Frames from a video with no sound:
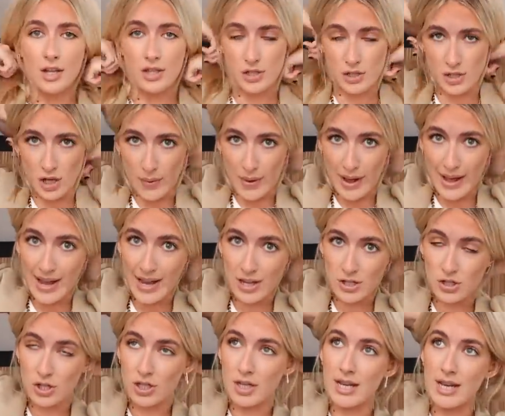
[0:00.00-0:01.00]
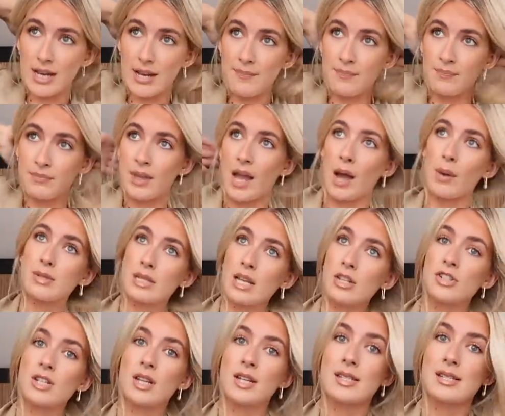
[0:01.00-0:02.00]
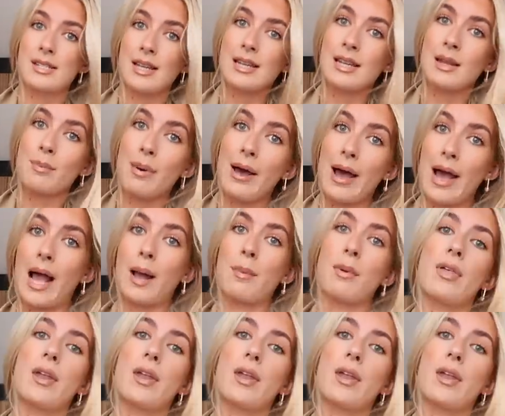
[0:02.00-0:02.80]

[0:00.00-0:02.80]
So I was actually gonna send it back,